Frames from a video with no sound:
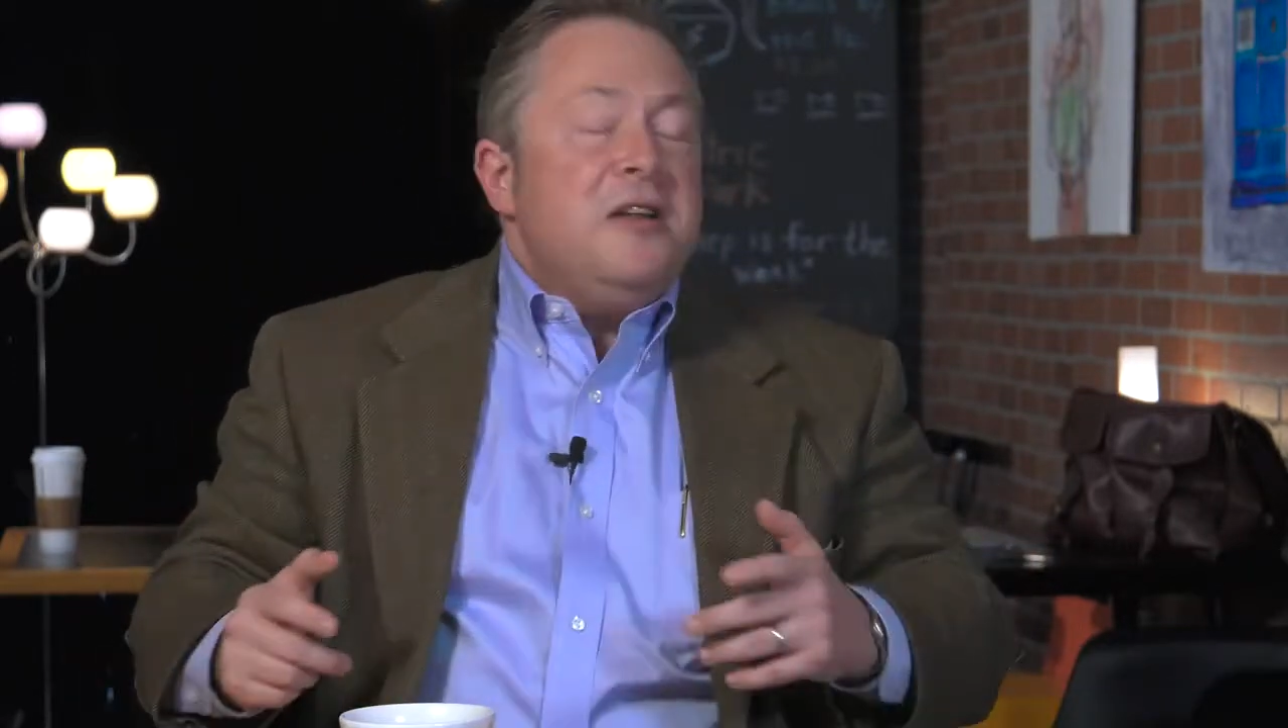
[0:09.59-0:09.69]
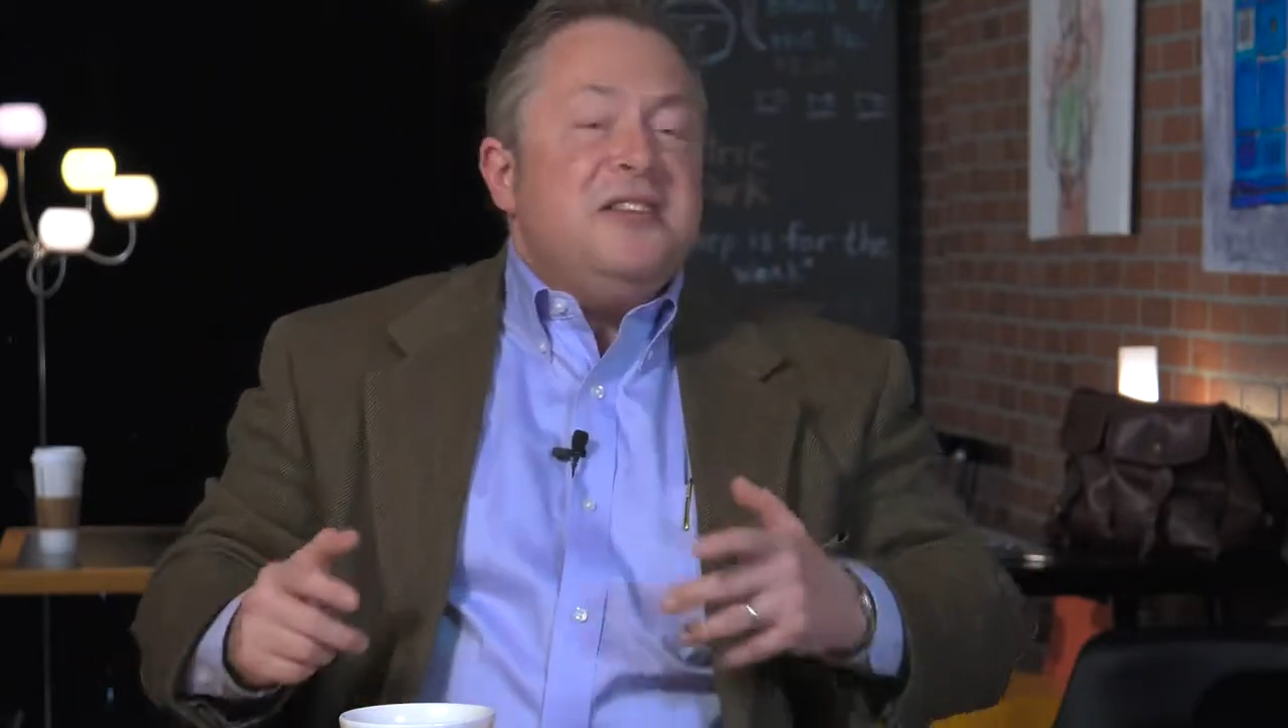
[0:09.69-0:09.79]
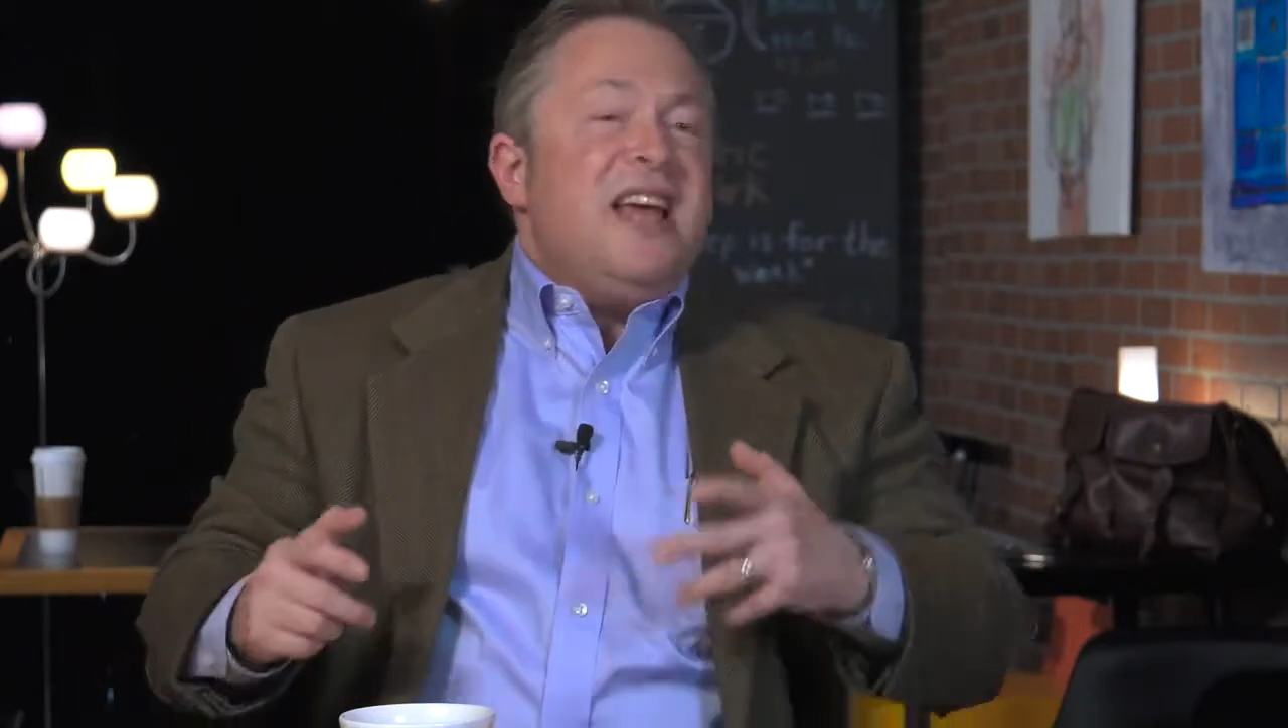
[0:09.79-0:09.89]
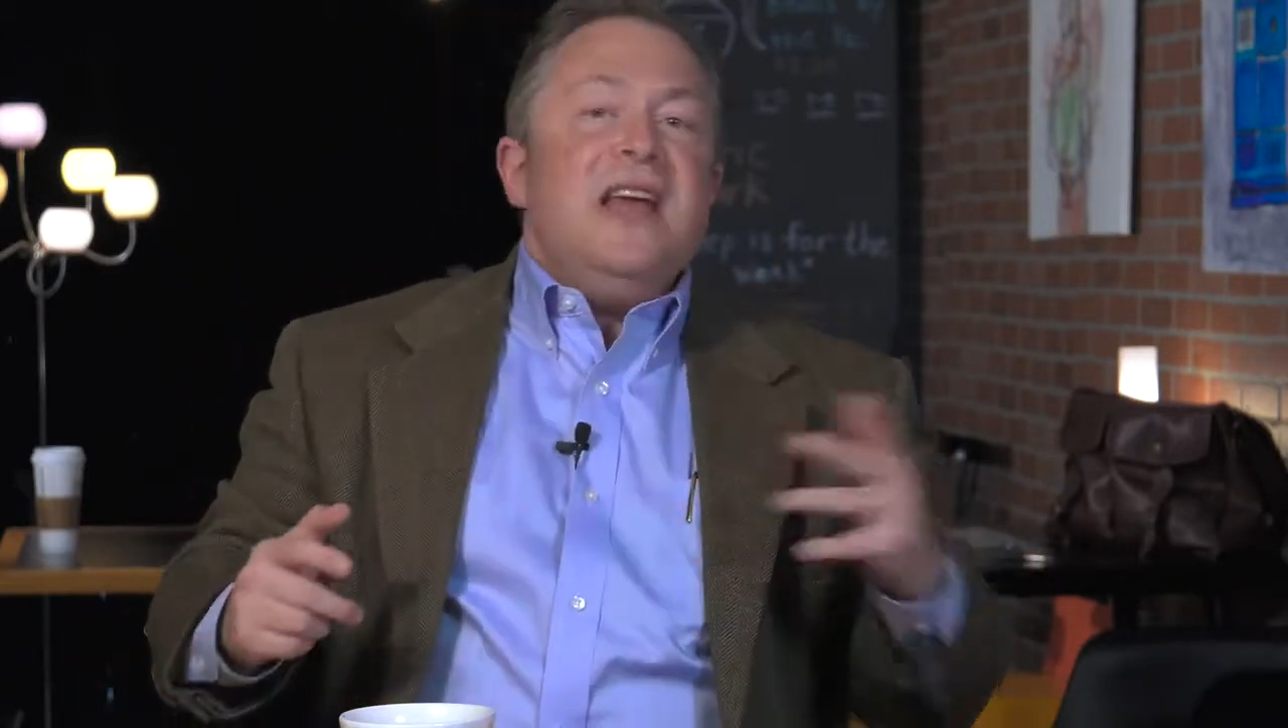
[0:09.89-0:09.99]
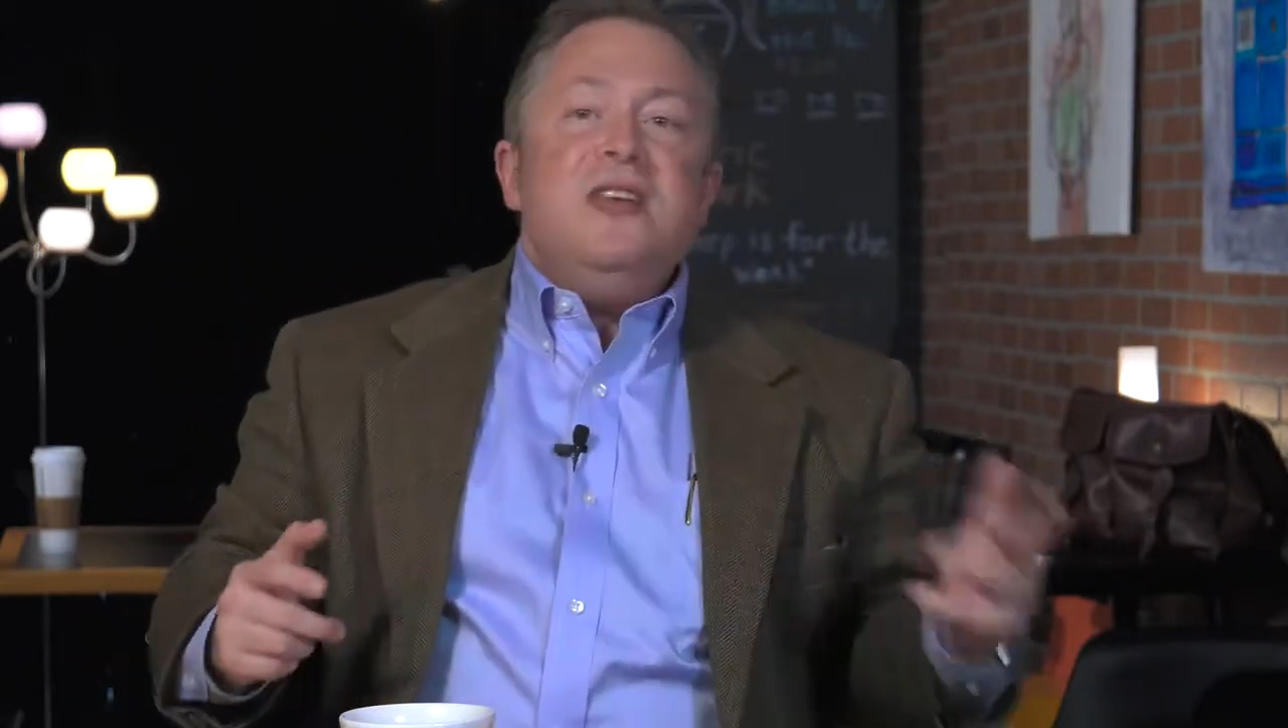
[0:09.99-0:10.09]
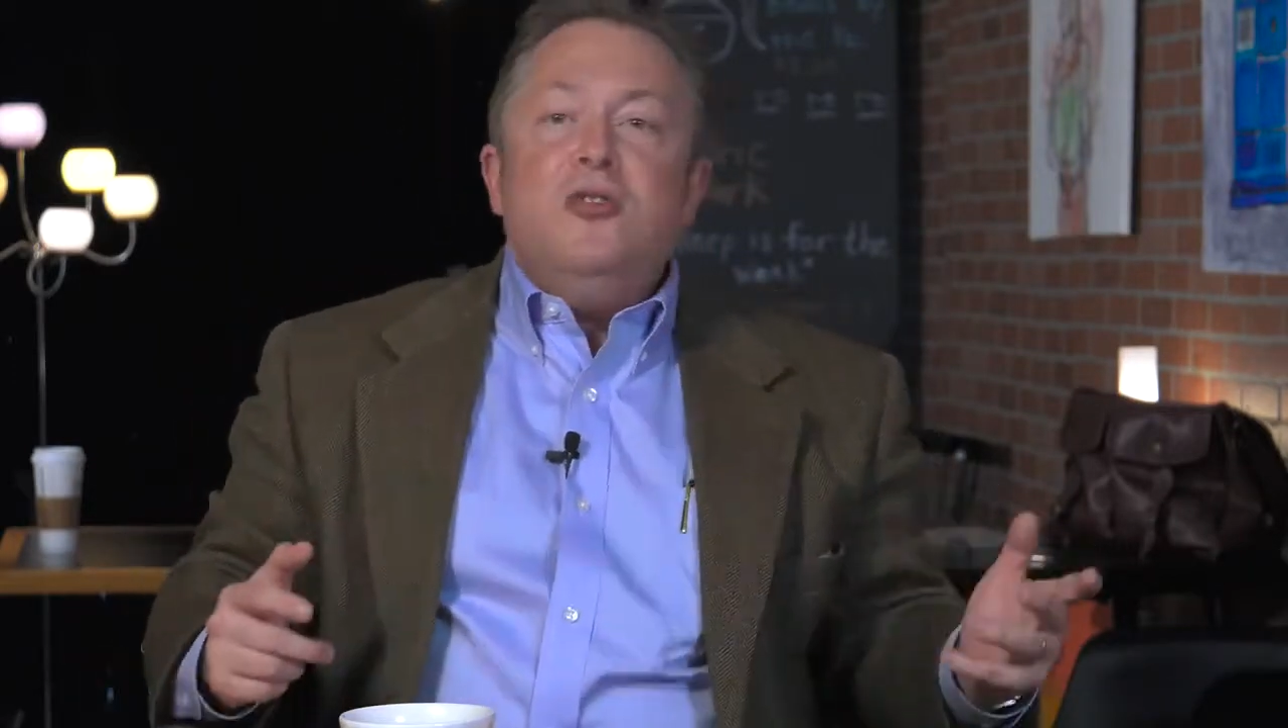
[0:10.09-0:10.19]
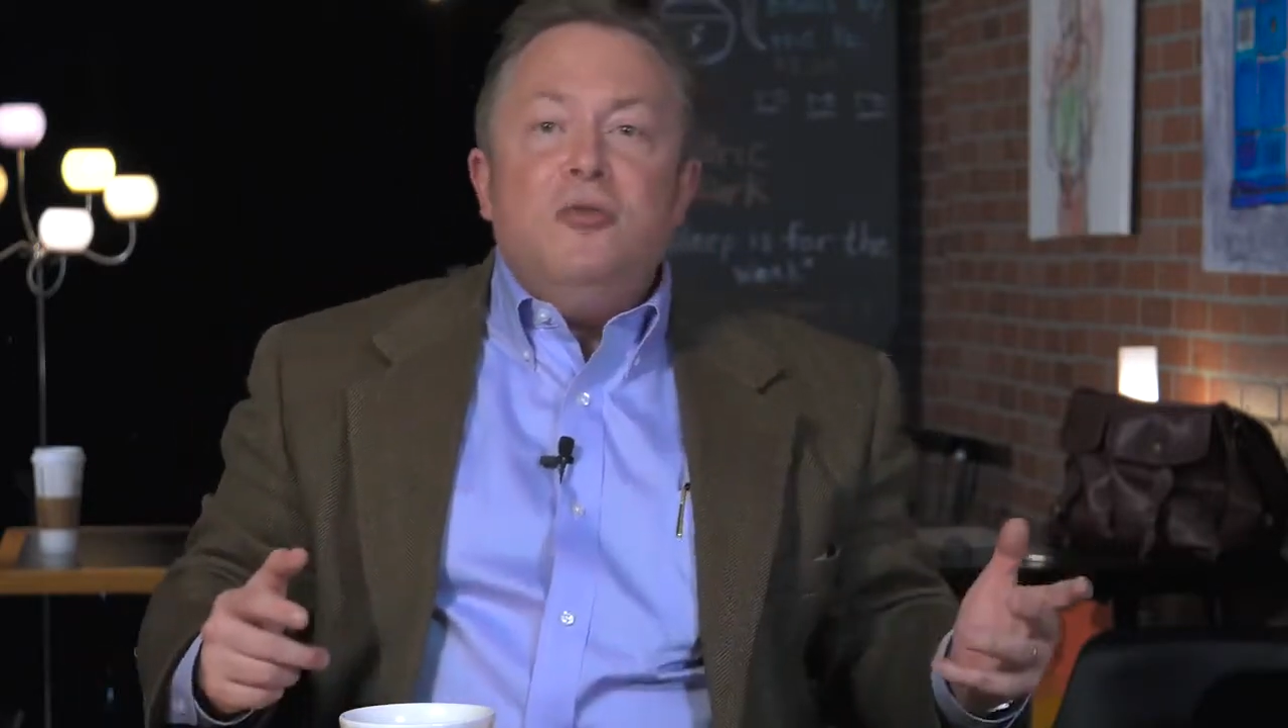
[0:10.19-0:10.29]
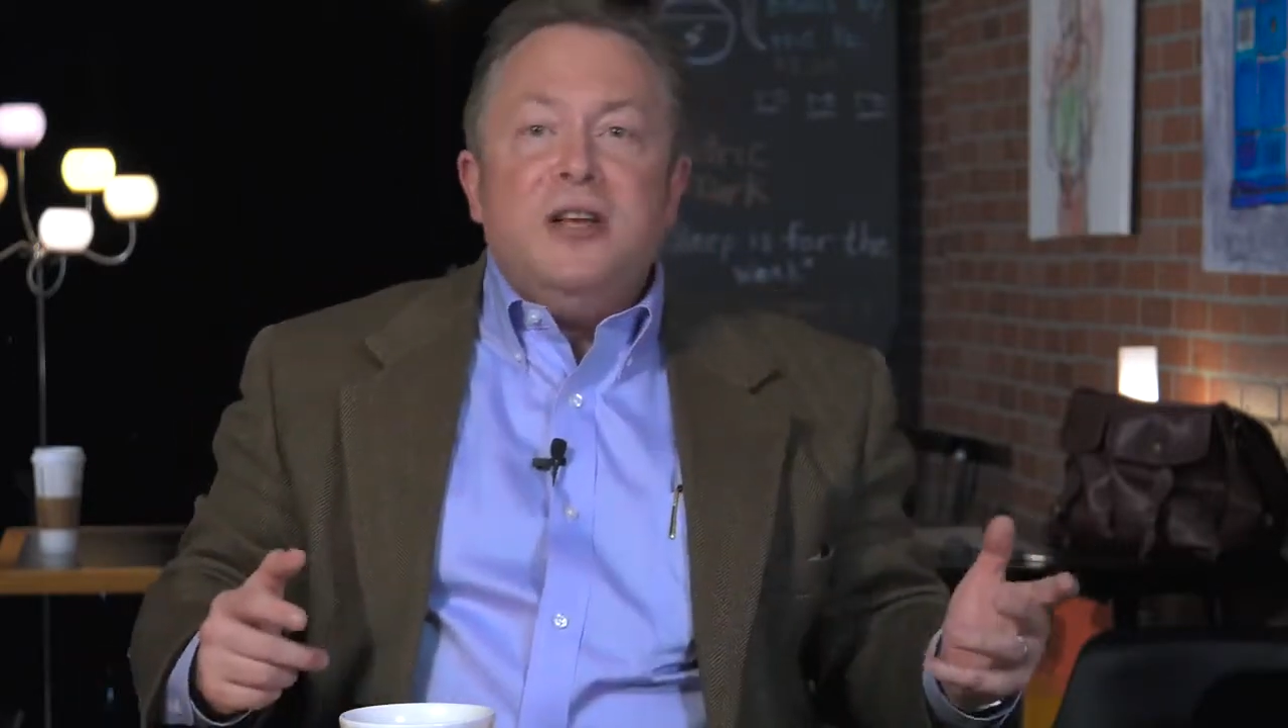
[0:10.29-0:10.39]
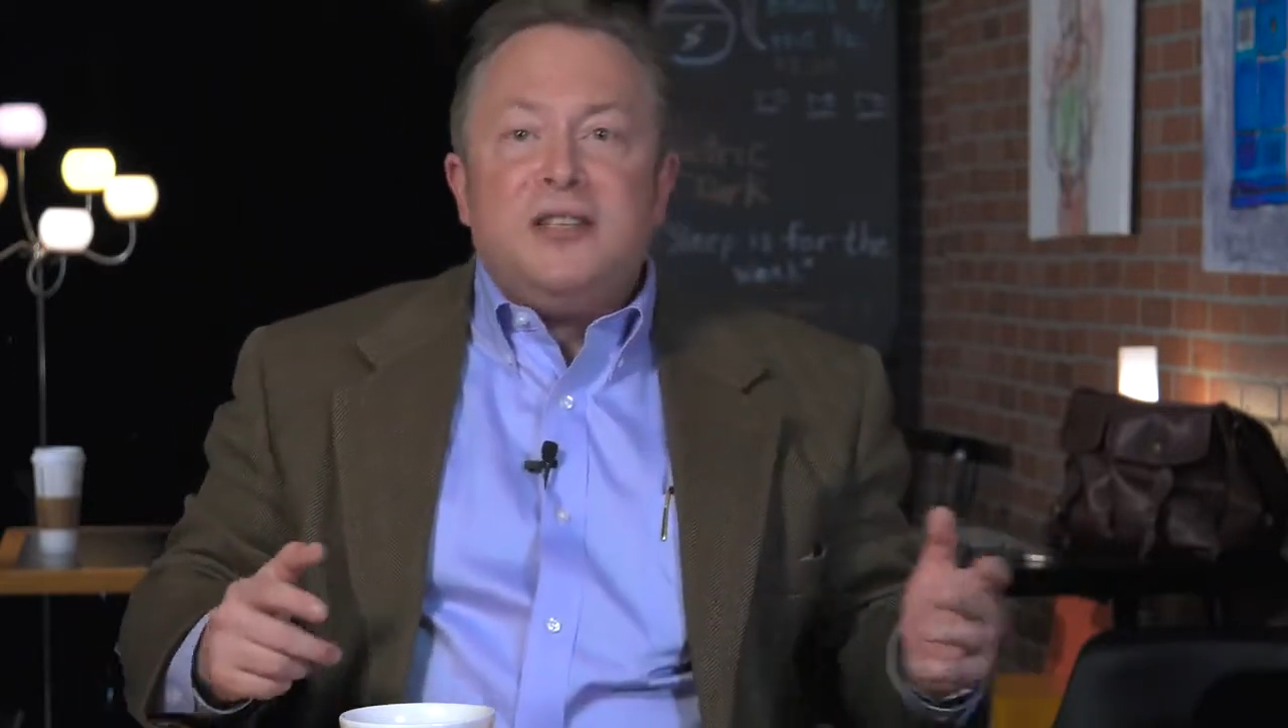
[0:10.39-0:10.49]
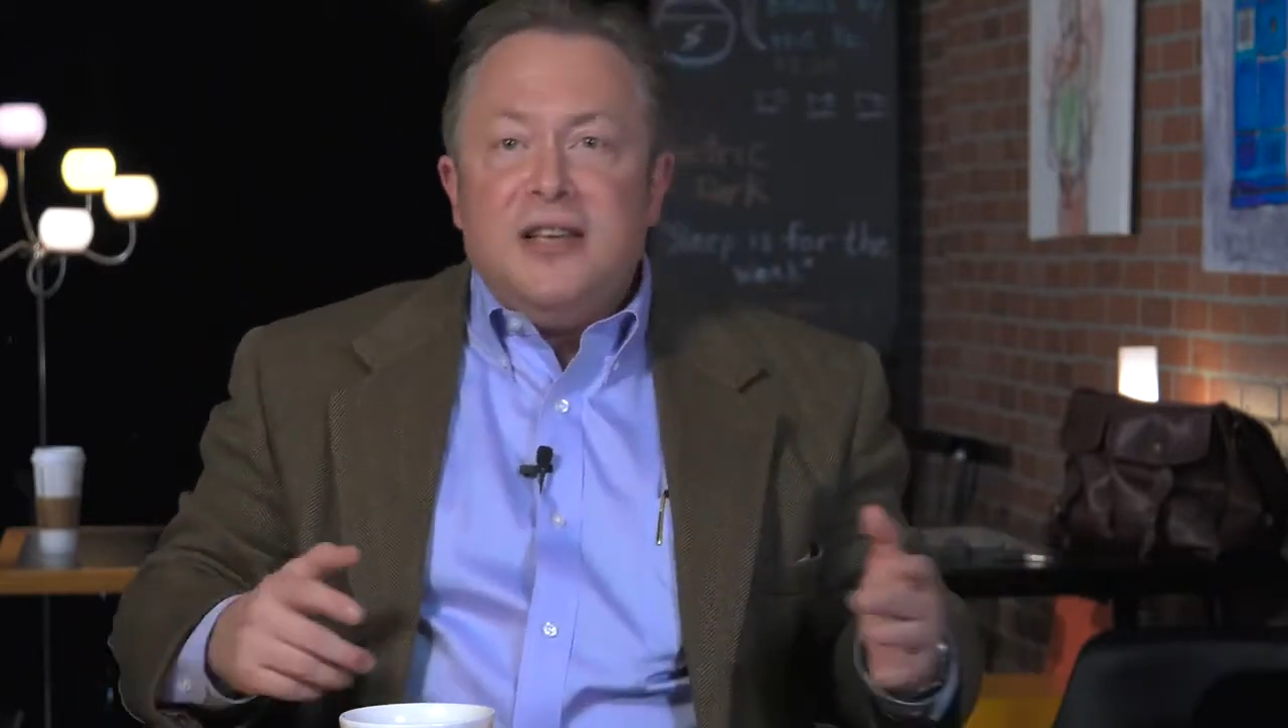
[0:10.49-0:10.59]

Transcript: 10 units,